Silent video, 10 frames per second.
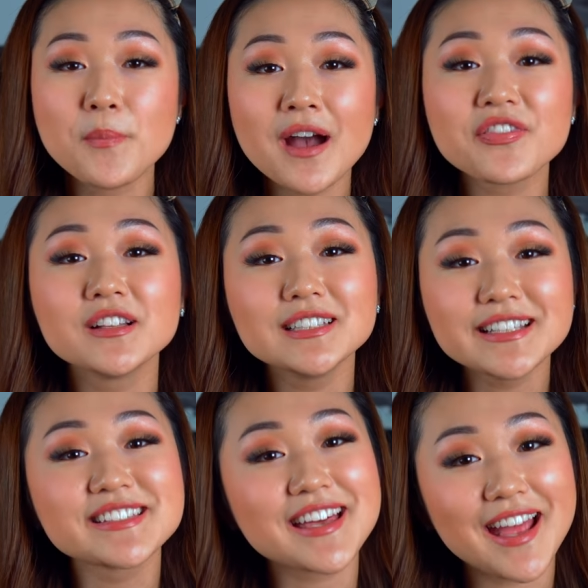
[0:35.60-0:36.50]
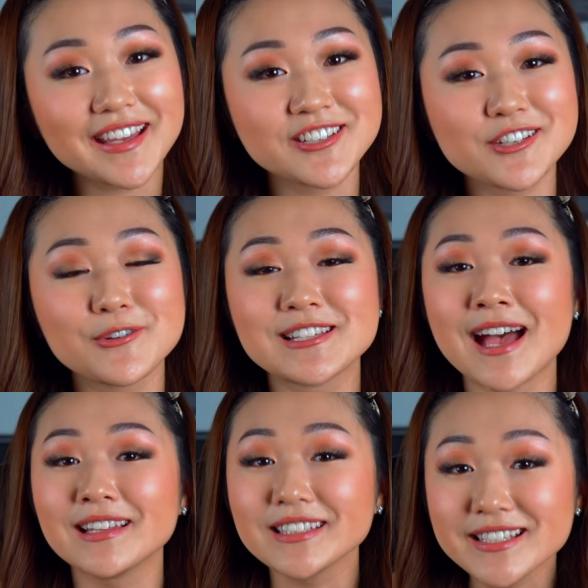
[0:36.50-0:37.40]
but the least that I can do is
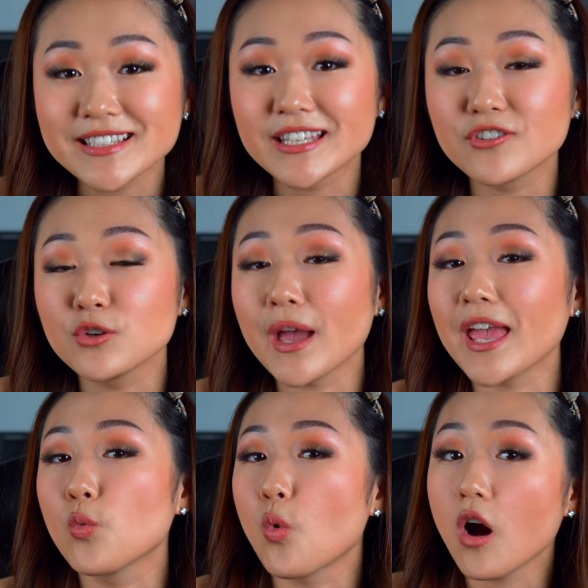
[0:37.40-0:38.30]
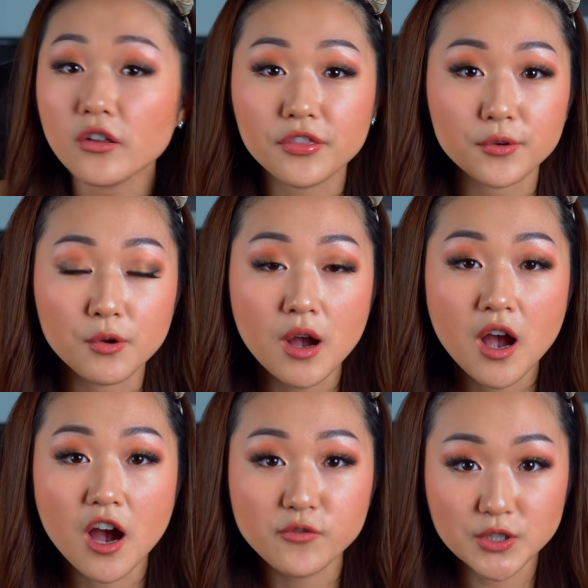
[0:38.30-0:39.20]
at least give you a walkthrough
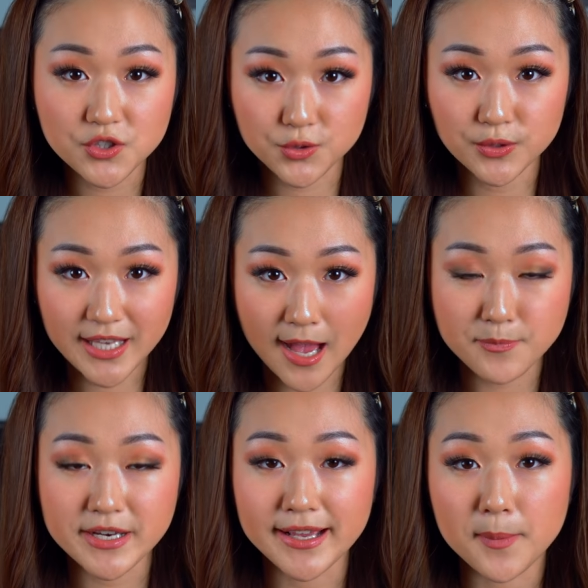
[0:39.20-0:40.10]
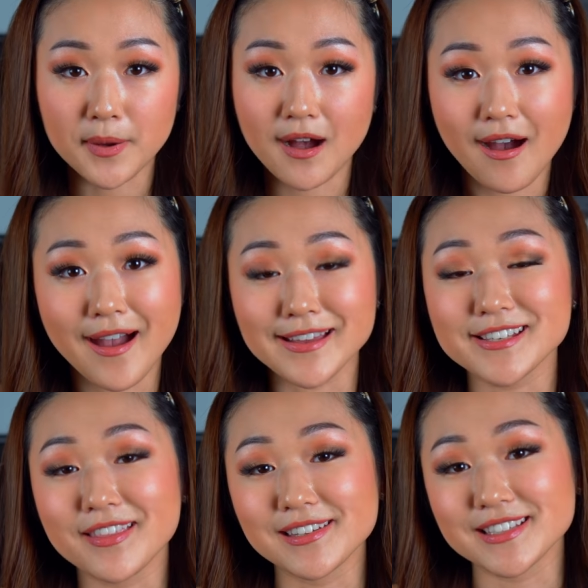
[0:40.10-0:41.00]
of what's truly happening
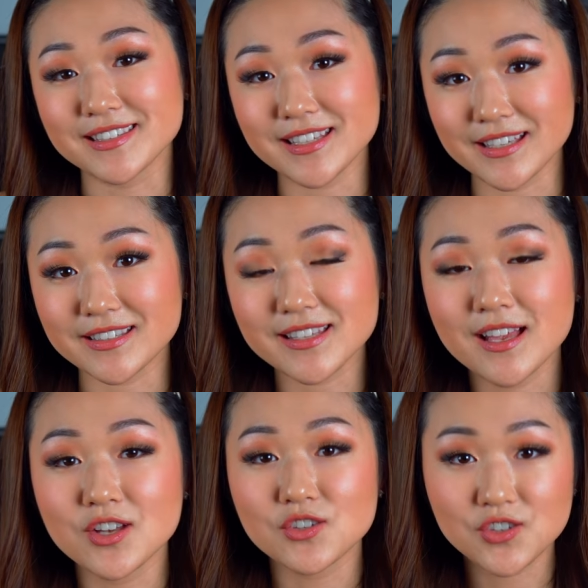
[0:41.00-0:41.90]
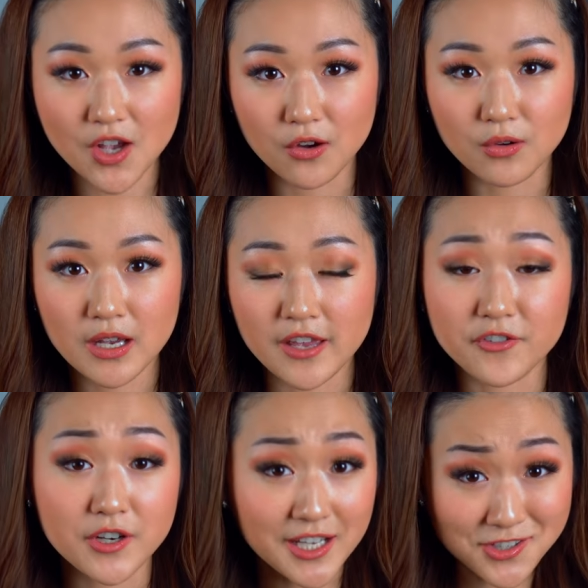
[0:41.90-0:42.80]
behind the scenes. So,
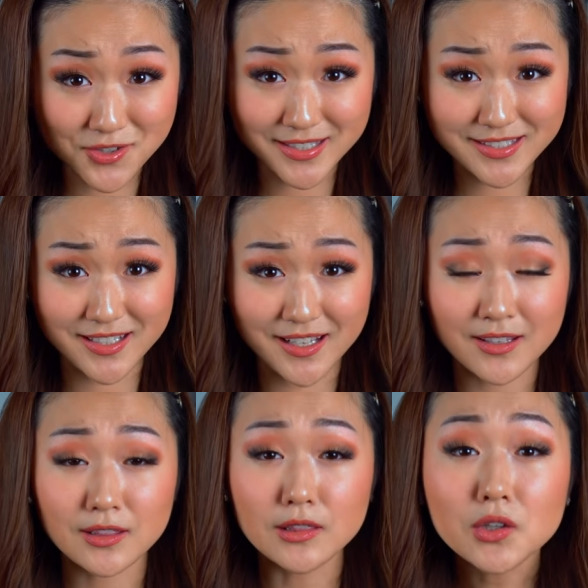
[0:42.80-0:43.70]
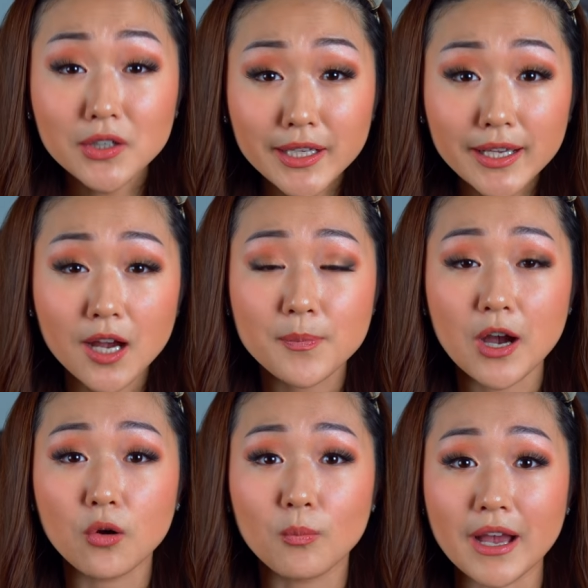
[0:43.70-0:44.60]
if you're interested in learning
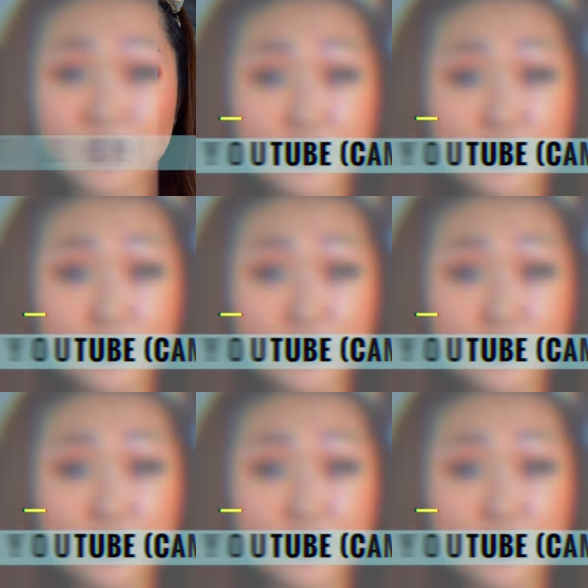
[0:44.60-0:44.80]
about my